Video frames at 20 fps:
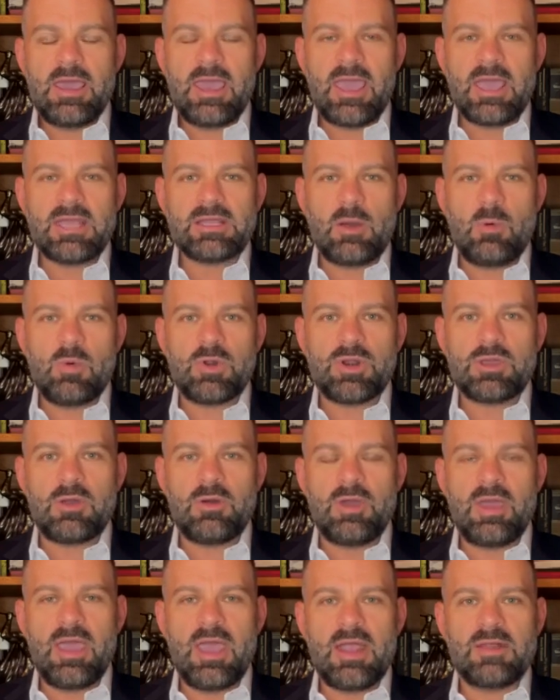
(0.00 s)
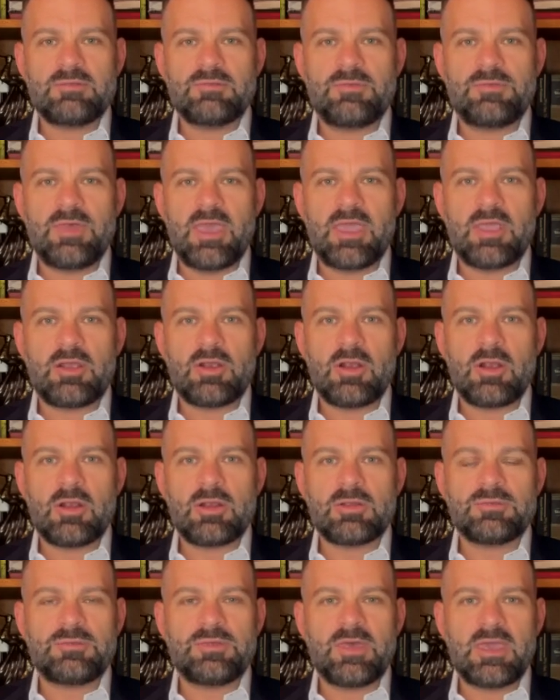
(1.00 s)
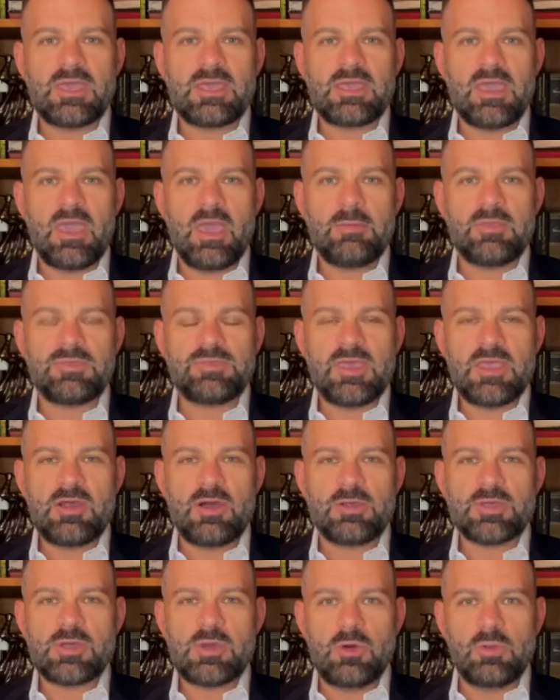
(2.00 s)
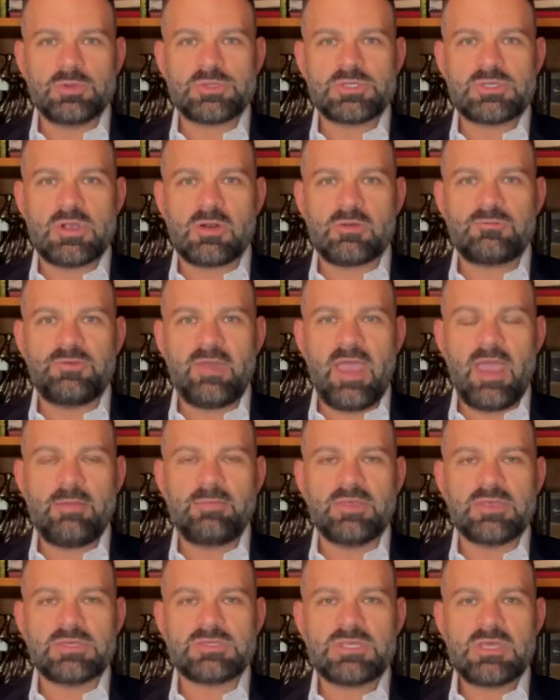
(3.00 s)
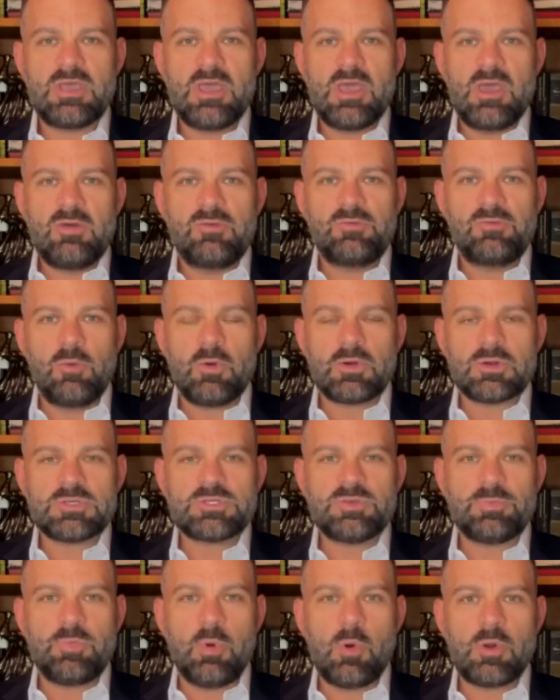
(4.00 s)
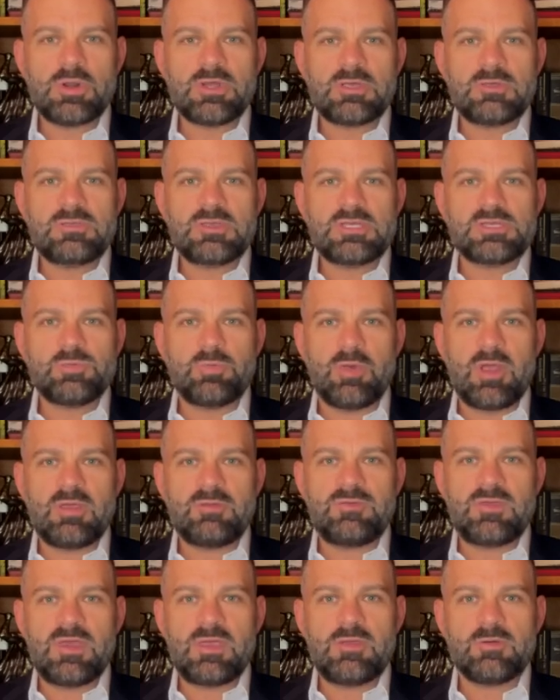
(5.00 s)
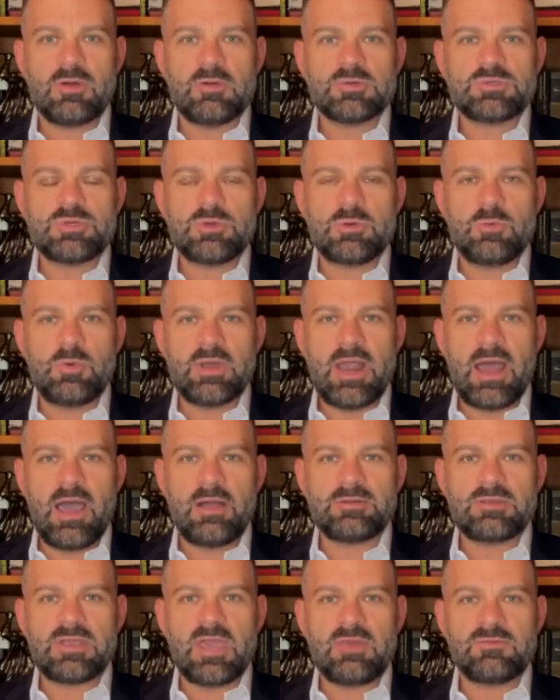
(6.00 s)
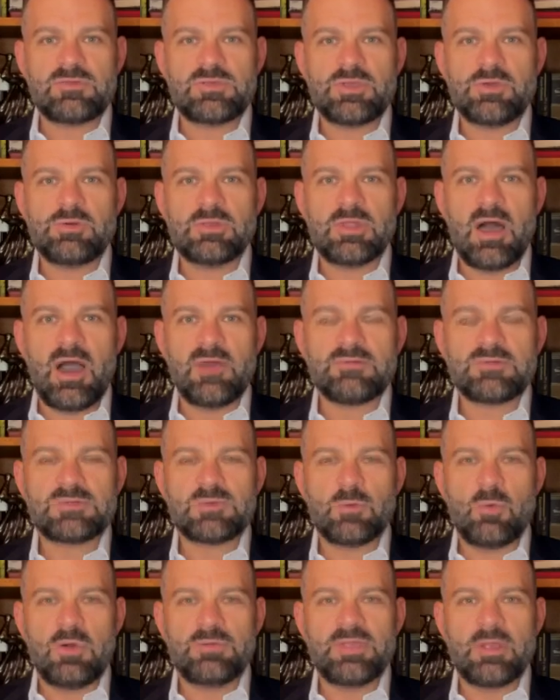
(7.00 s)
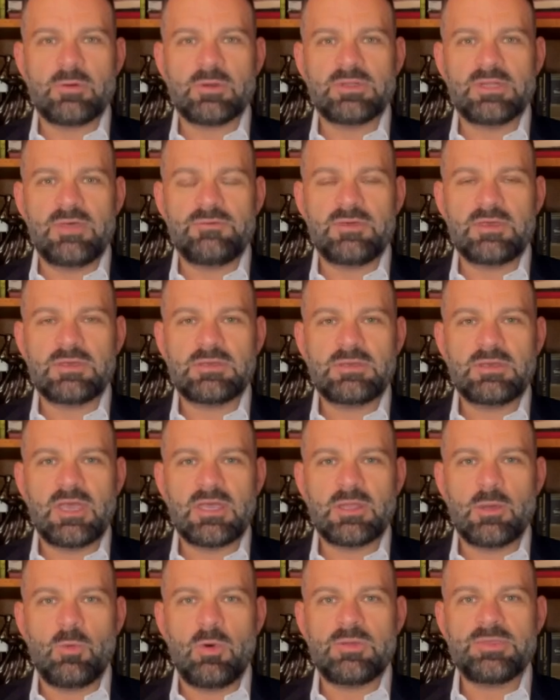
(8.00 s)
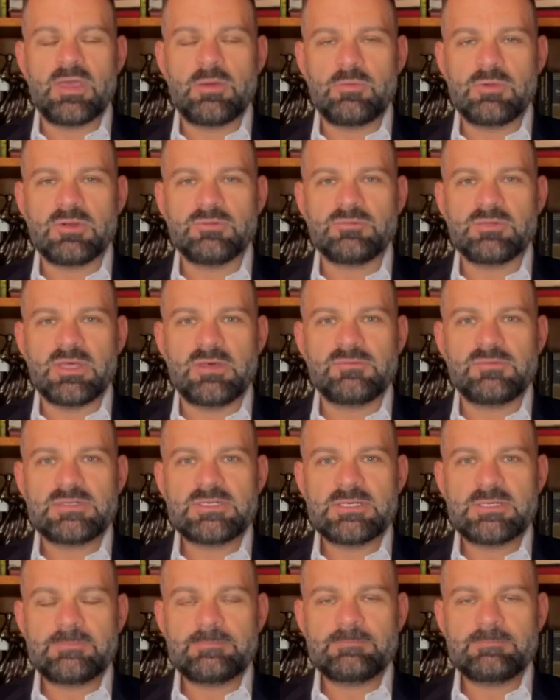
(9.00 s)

And I want to go ahead and thank her and thank him and thank all the Gold Star families for supporting these brave heroes who went out and gave two lives the one they were living and the one they would have lived.